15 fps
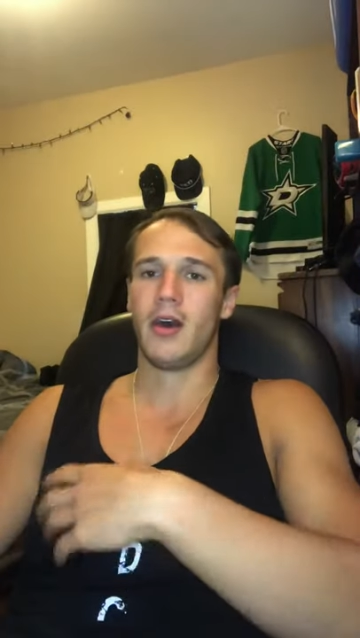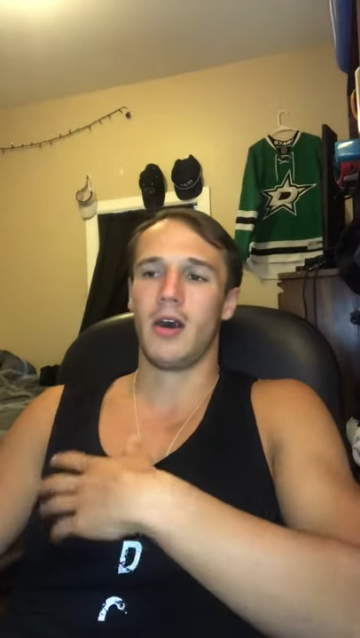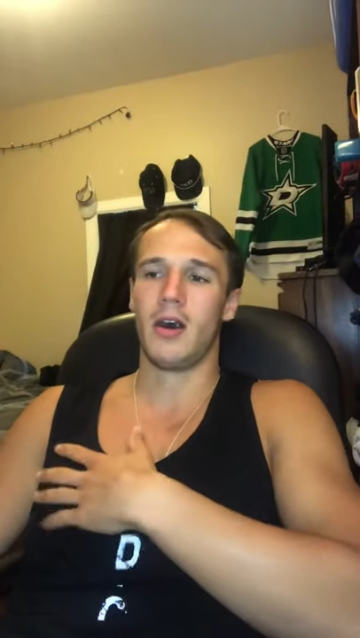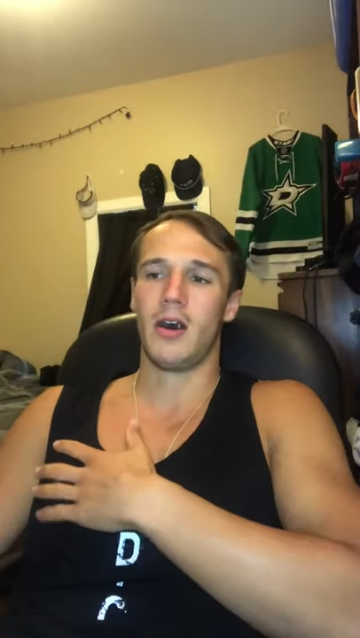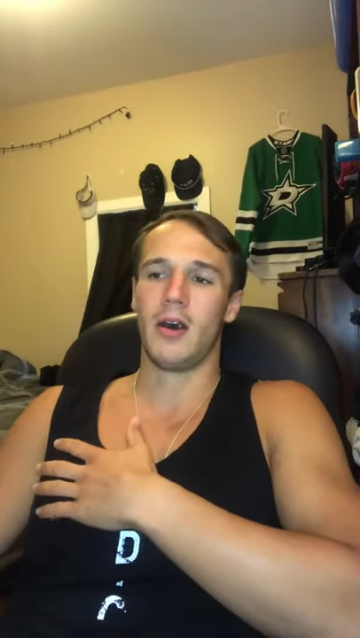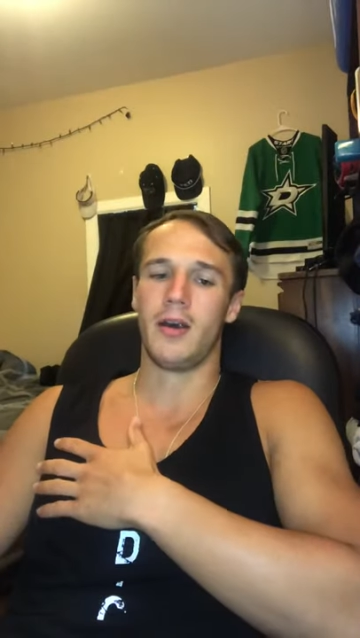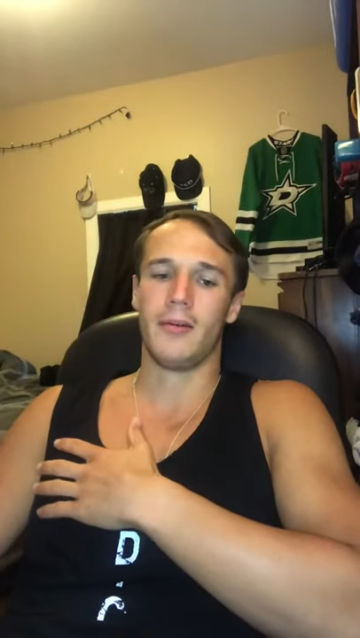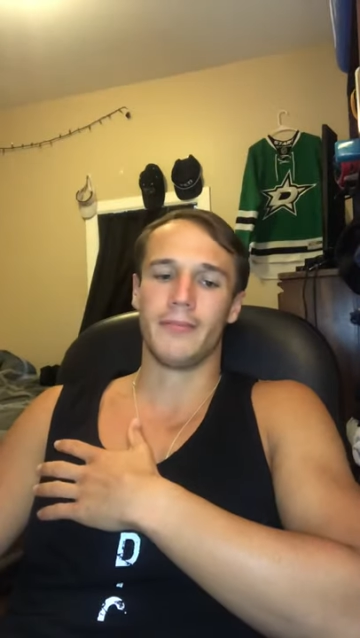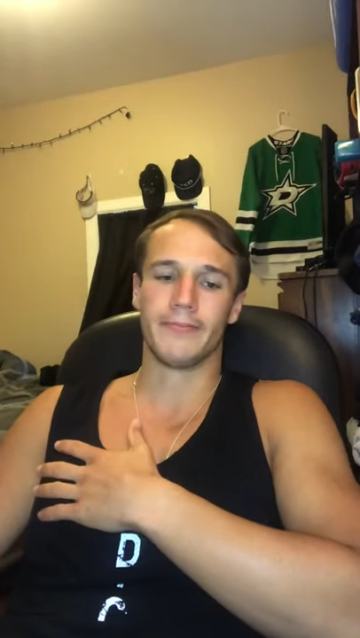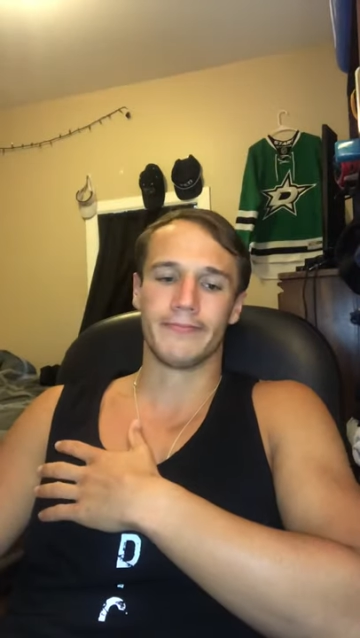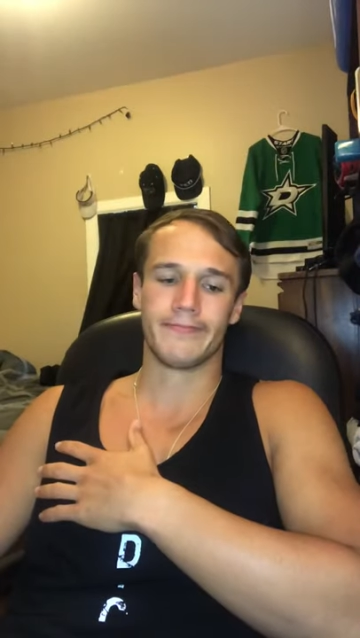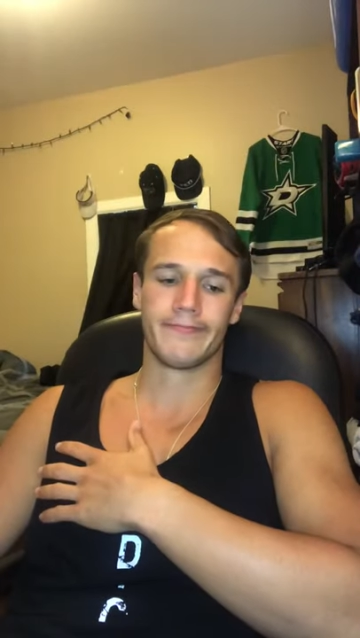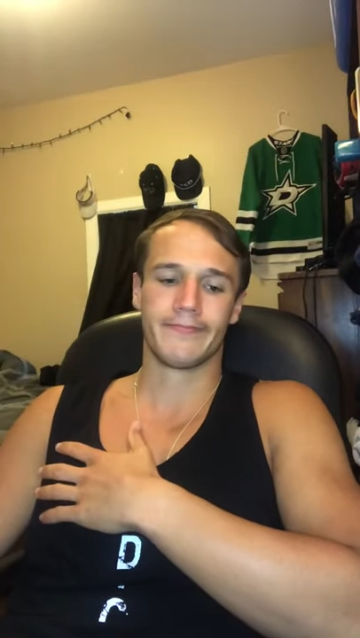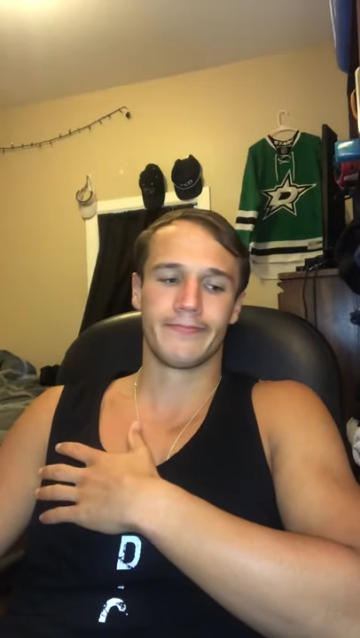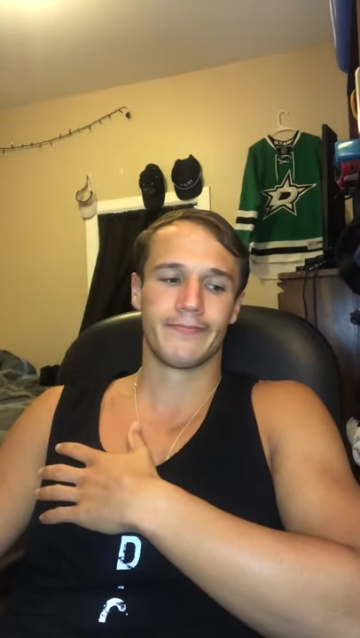Um,
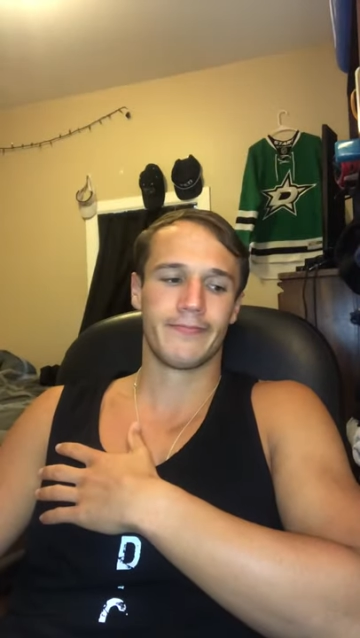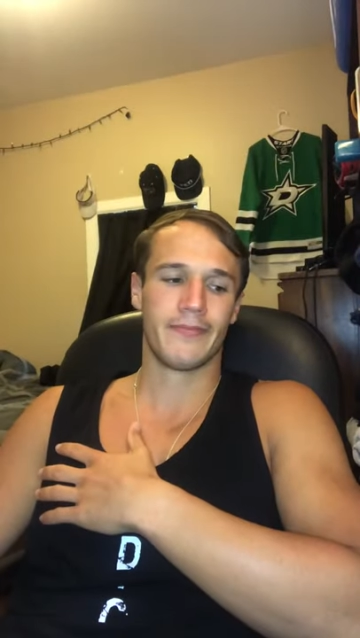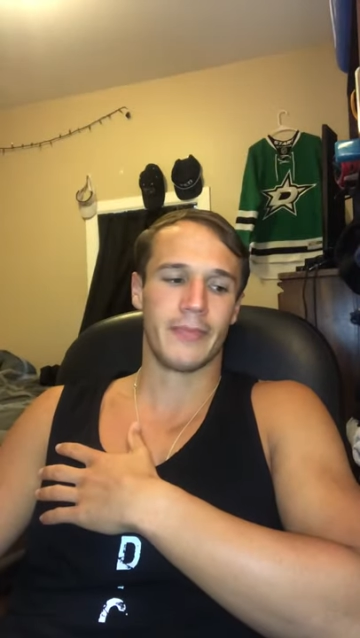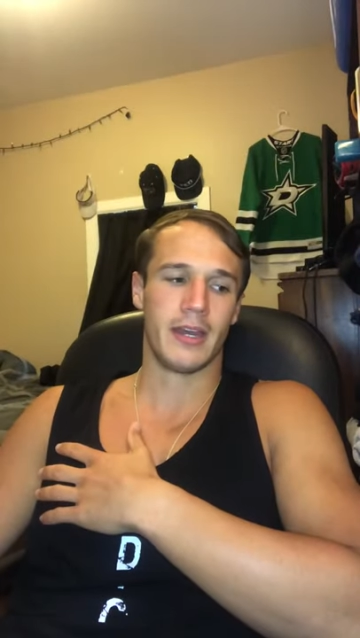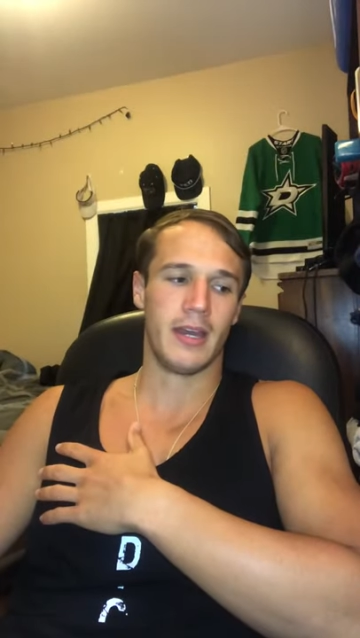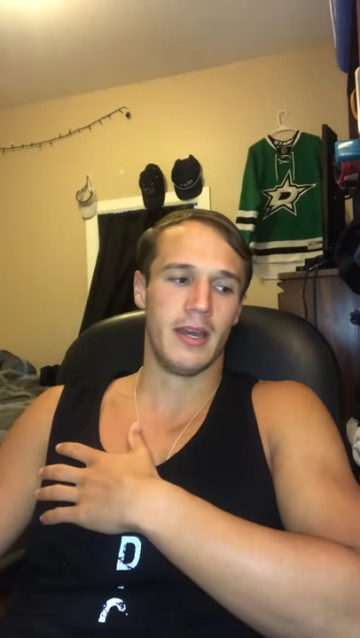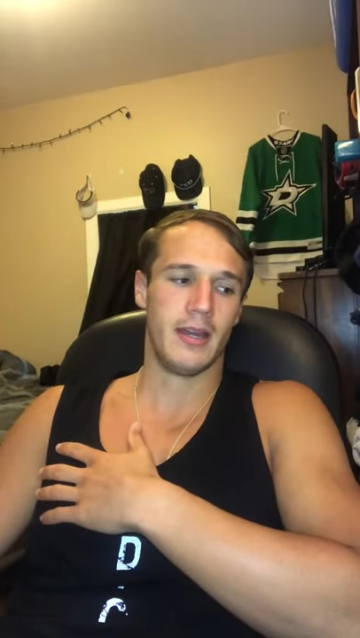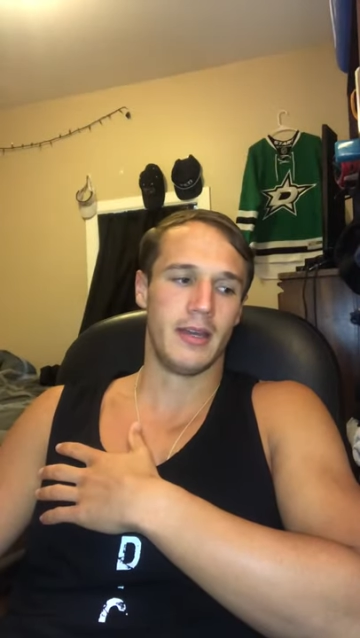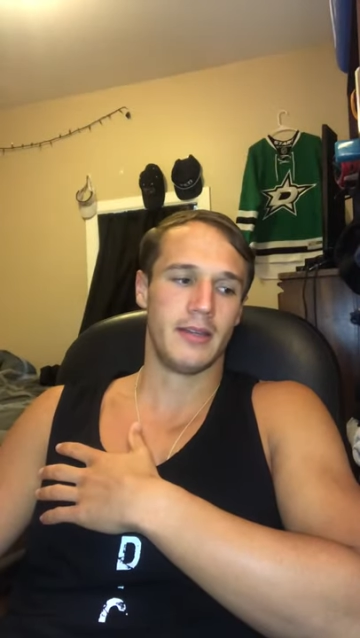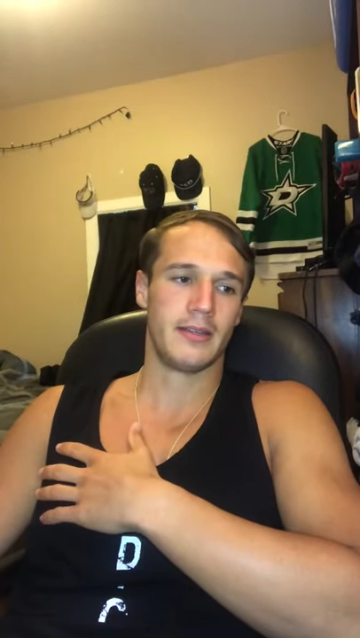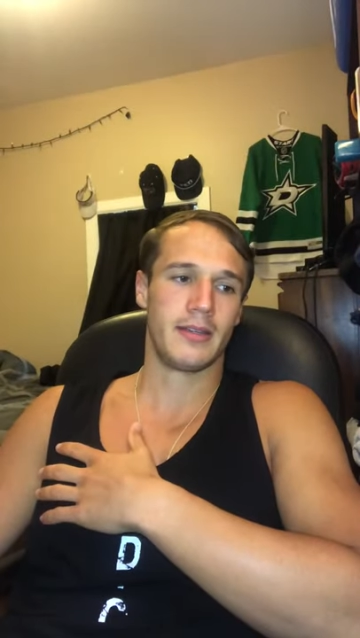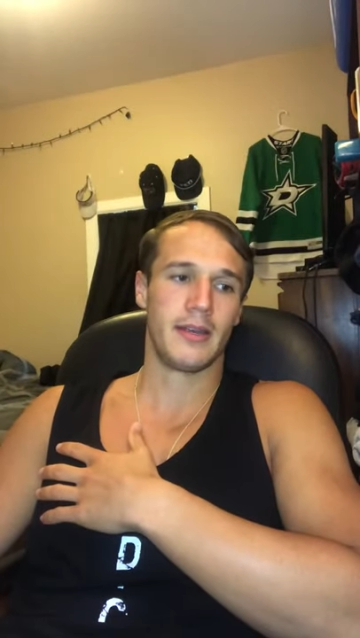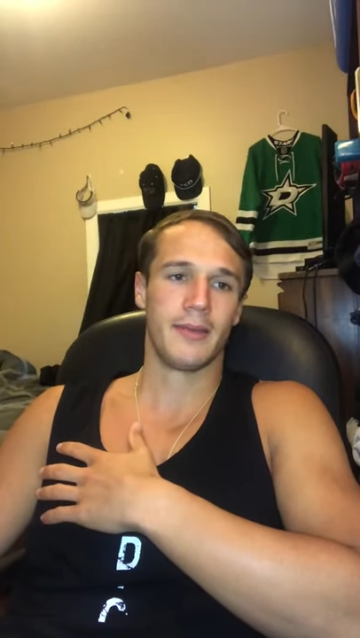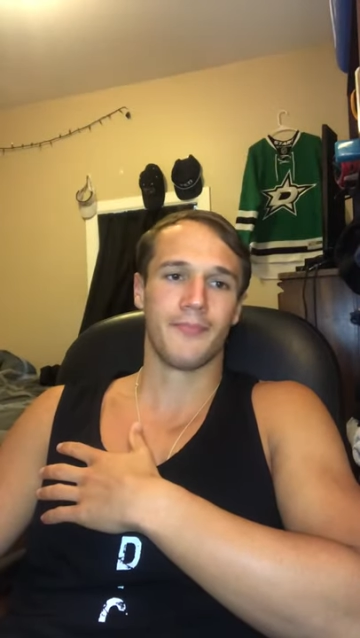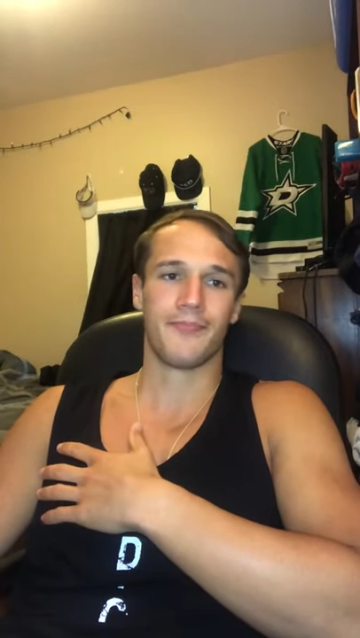and
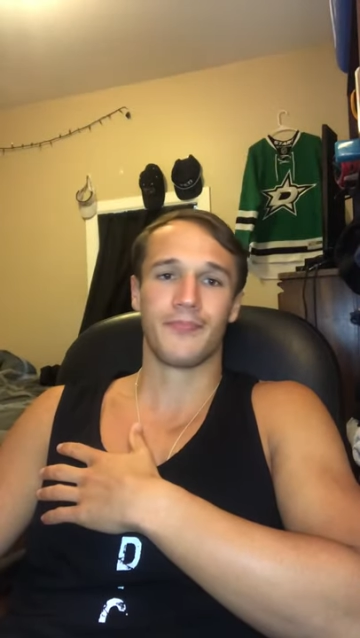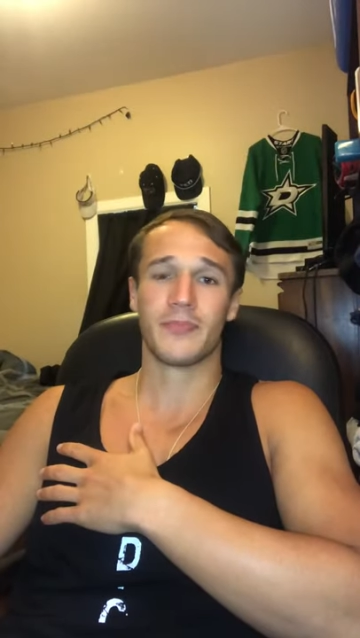yeah,